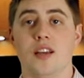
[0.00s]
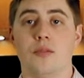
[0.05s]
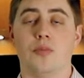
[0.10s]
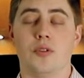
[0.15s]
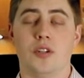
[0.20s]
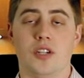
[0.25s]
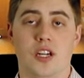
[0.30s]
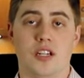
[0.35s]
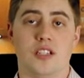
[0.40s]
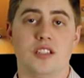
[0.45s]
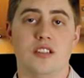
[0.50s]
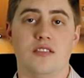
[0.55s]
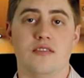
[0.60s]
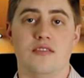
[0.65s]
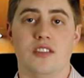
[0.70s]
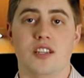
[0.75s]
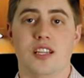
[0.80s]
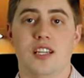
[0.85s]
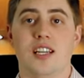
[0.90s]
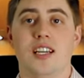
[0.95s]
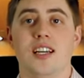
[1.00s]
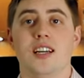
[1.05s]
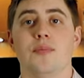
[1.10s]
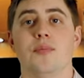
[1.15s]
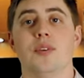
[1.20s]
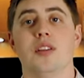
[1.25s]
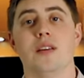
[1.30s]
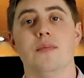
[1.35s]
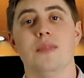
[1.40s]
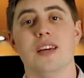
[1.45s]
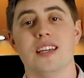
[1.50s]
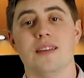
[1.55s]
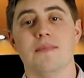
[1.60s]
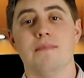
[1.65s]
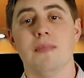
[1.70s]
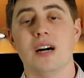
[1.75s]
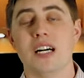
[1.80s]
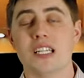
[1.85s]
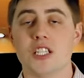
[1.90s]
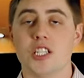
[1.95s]
and productive, but they make it
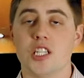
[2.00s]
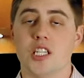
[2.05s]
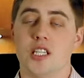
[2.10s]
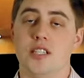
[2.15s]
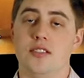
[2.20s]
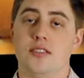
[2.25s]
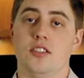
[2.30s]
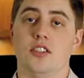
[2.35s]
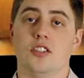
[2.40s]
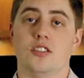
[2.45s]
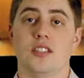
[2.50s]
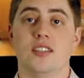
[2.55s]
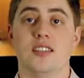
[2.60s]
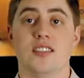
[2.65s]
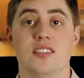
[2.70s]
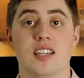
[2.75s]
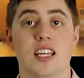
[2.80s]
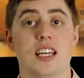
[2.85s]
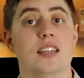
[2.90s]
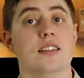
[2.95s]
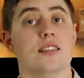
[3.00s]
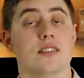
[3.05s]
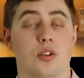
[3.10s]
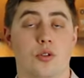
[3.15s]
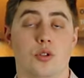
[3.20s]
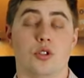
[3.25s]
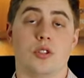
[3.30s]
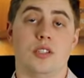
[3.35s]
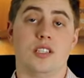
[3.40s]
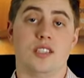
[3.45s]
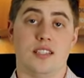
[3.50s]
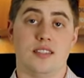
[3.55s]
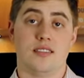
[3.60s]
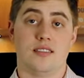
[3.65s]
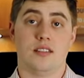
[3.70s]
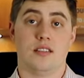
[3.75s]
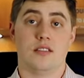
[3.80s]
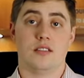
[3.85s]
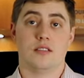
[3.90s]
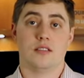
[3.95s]
much easier to stay socially
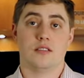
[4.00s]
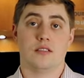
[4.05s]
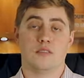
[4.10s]
distant.